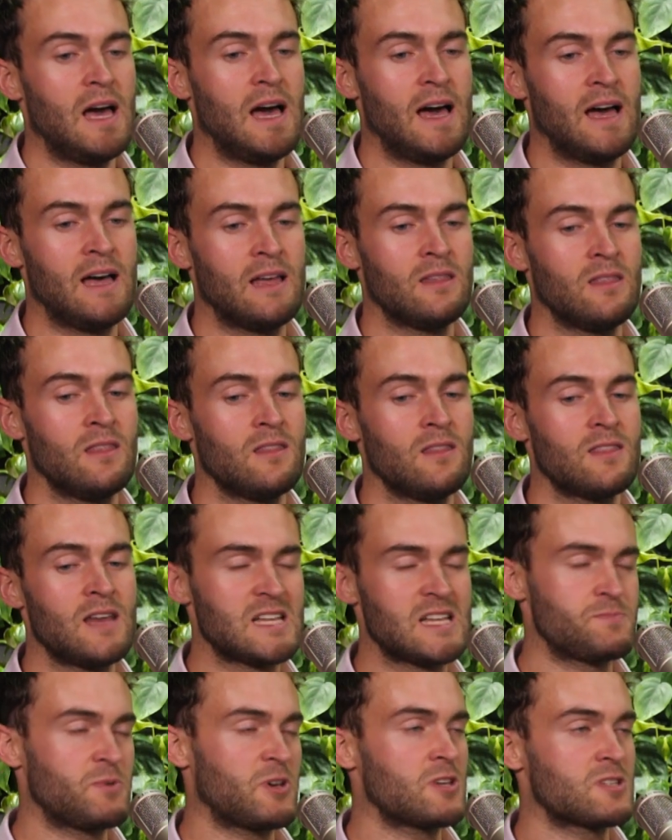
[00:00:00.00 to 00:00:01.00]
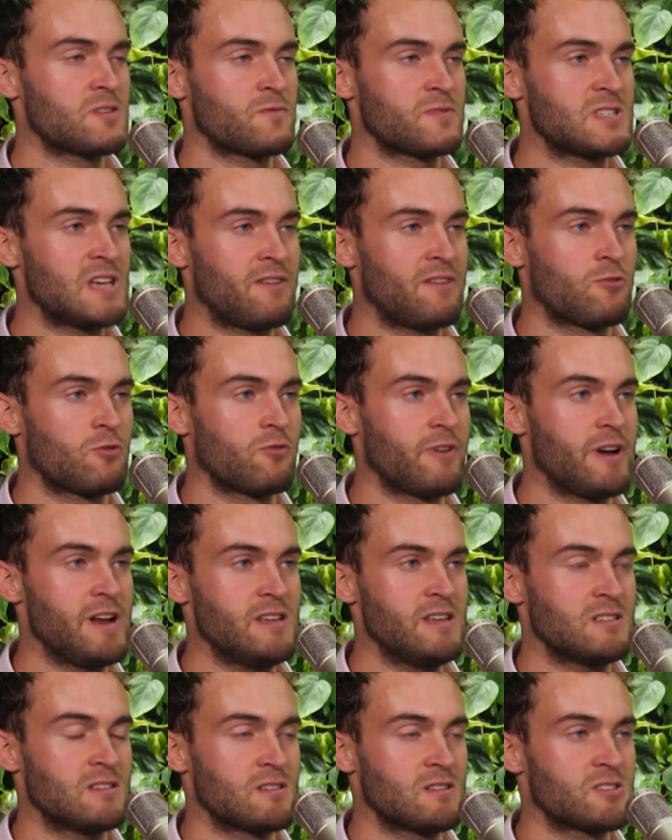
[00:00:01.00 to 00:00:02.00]
And that's because of several
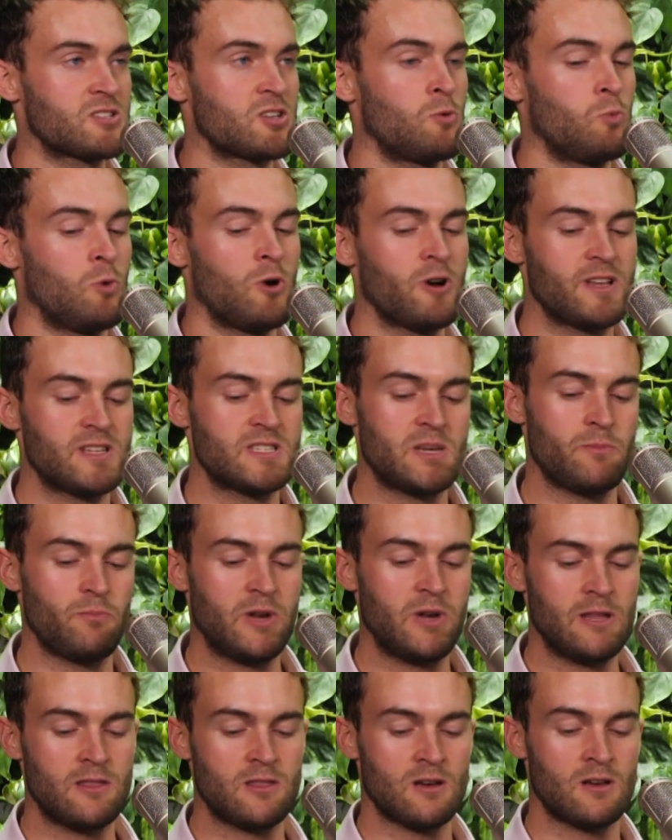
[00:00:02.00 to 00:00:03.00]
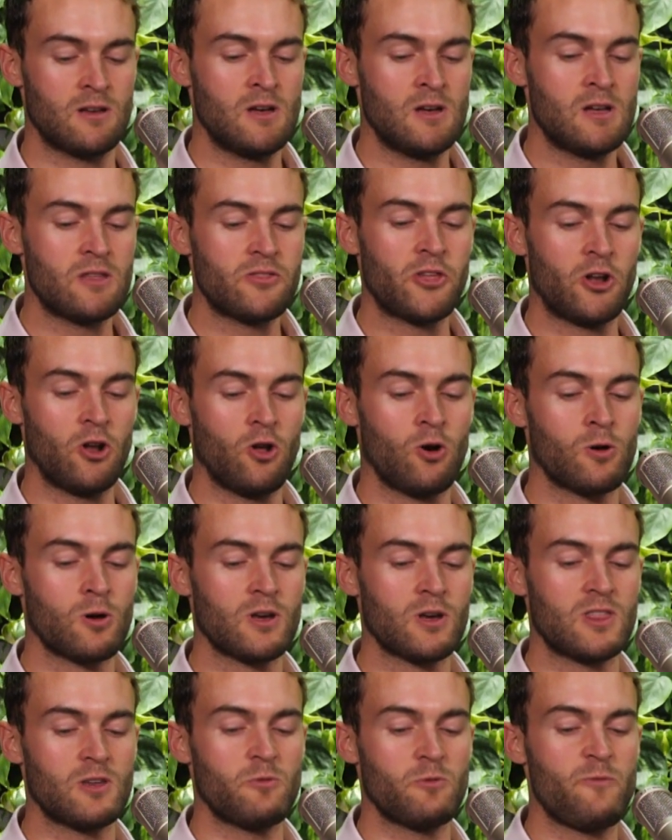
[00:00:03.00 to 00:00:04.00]
reasons. So one is simply that the
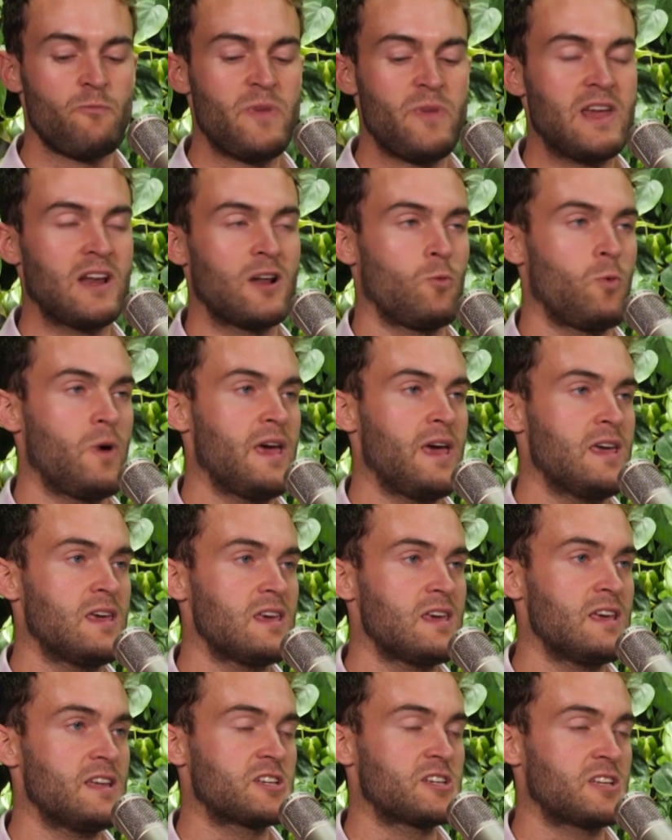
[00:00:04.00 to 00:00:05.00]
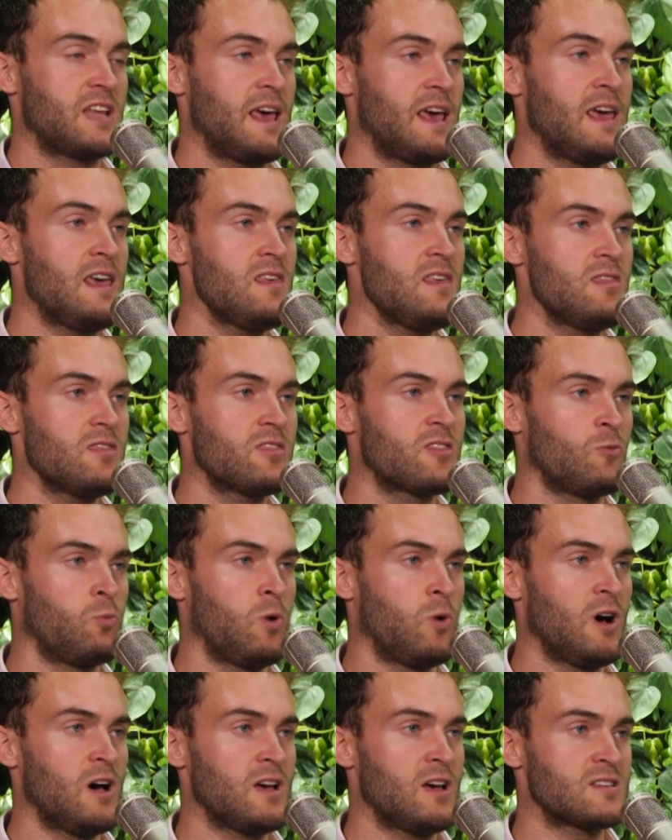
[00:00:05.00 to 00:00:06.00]
longer that we've been awake each day, the
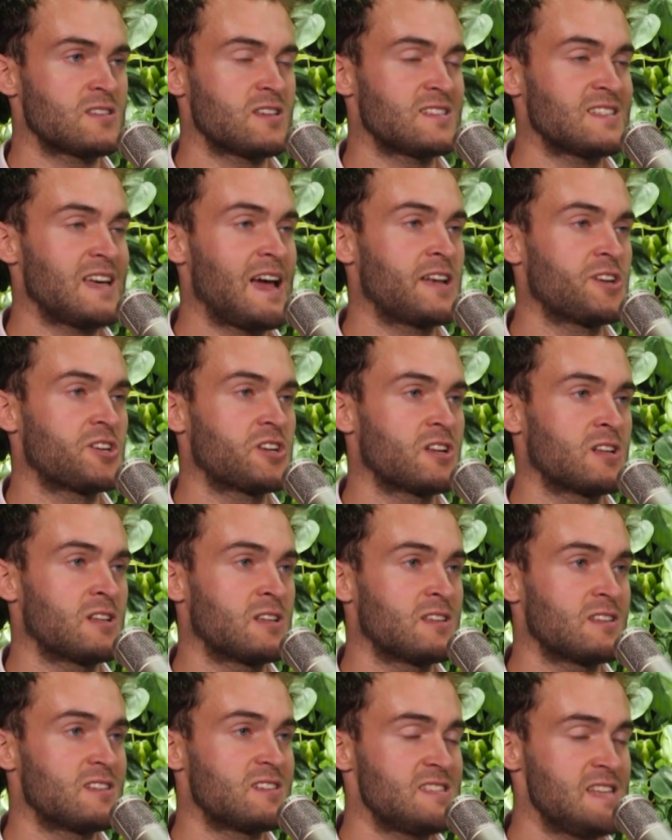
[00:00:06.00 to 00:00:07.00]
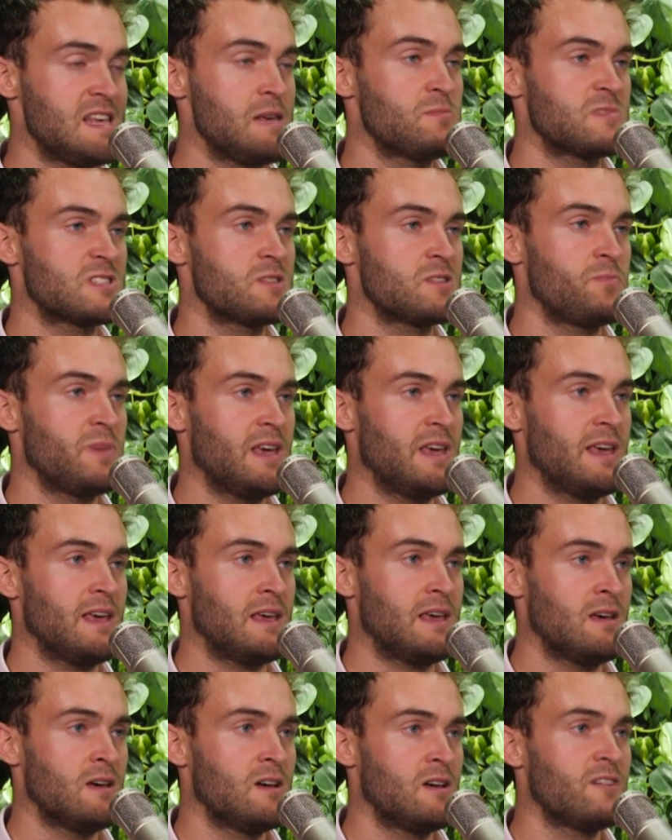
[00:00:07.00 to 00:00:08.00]
worse attention seems to
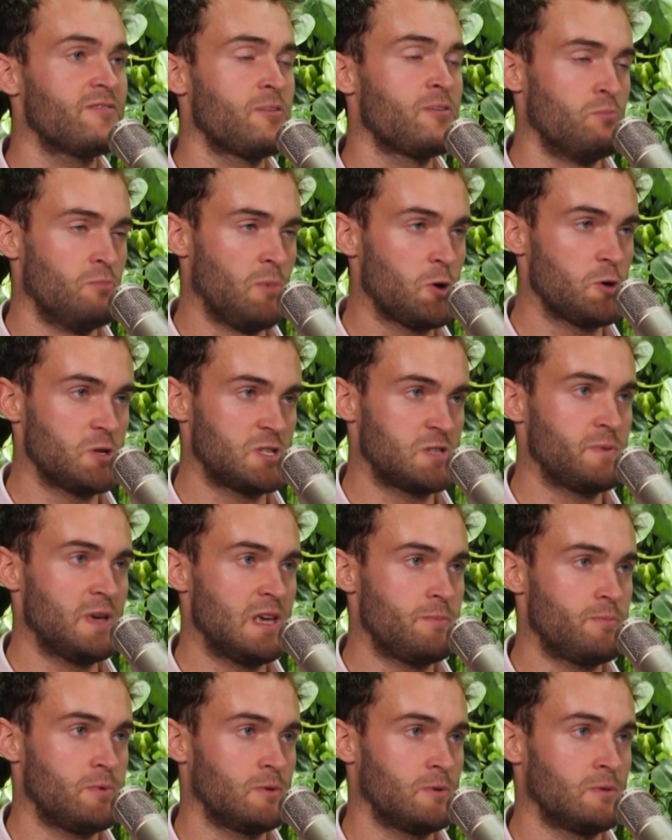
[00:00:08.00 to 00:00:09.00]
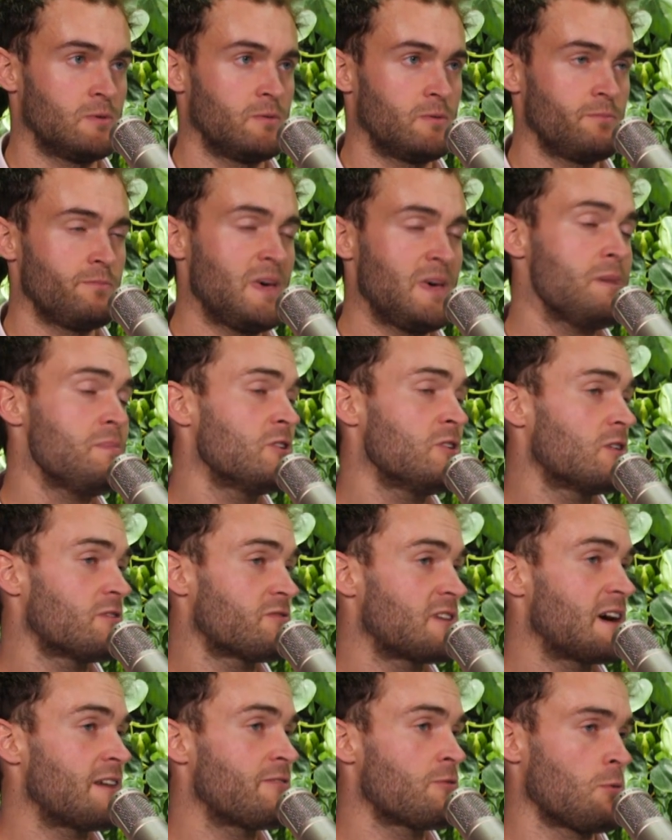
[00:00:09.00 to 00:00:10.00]
be for most people. Maybe not
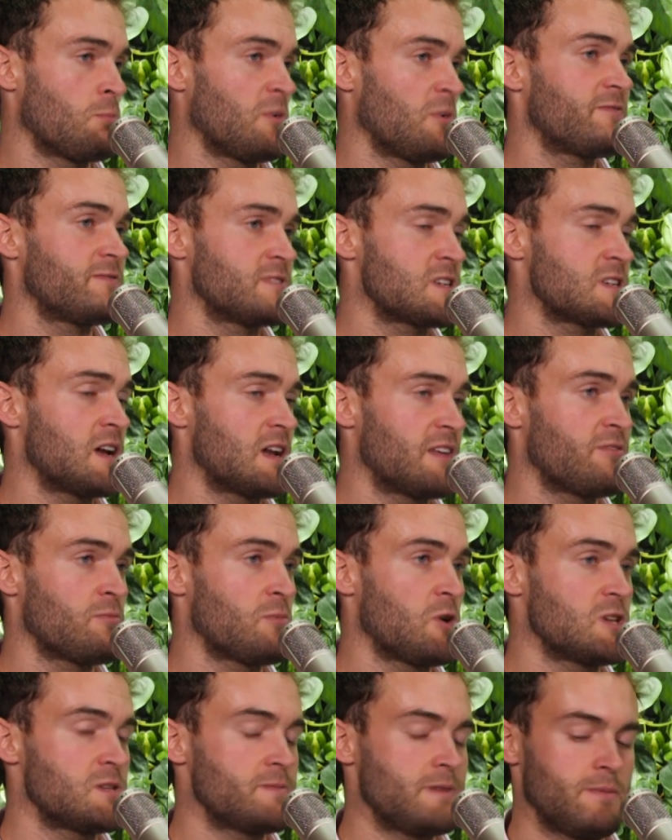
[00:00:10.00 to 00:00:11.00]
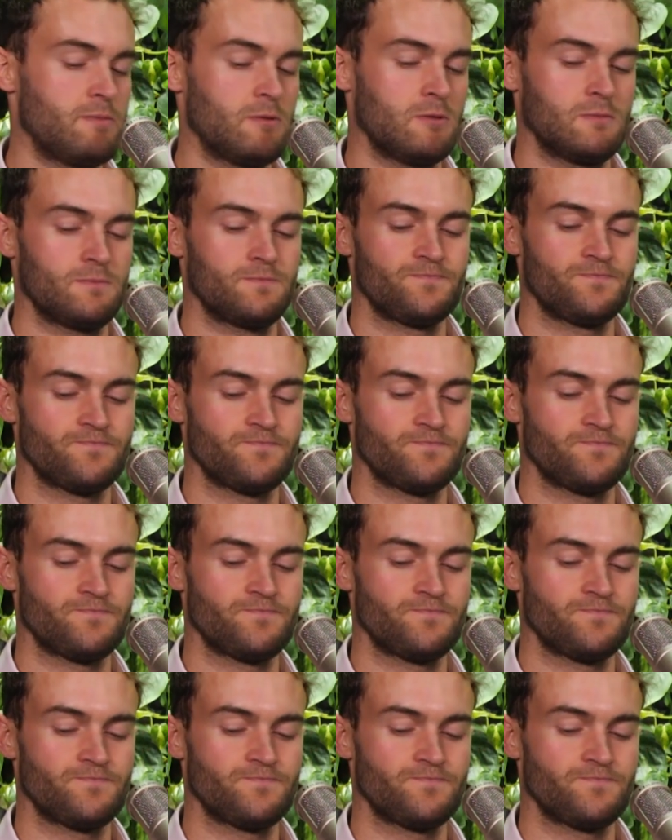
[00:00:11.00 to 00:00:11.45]
for everyone, but certainly for most people.